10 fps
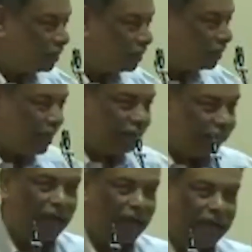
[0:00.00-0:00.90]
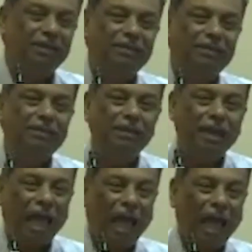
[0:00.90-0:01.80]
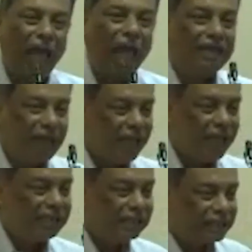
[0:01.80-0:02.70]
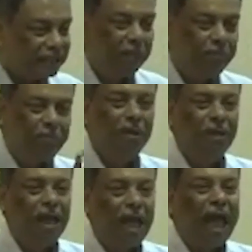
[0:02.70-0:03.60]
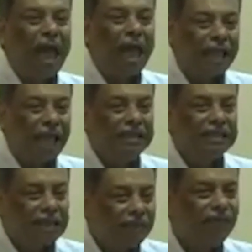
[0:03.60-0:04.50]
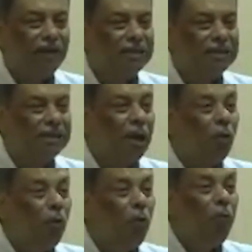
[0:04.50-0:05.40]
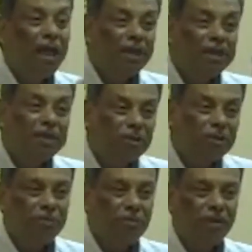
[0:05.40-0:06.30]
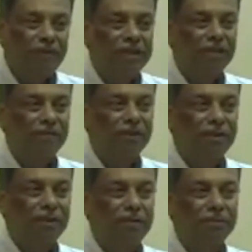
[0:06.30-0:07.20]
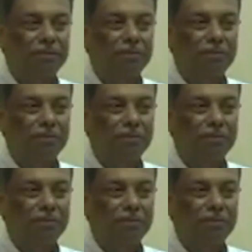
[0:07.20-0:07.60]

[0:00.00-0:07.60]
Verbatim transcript: takes up that advice and takes a step and then suffers, to become responsible of that suffering.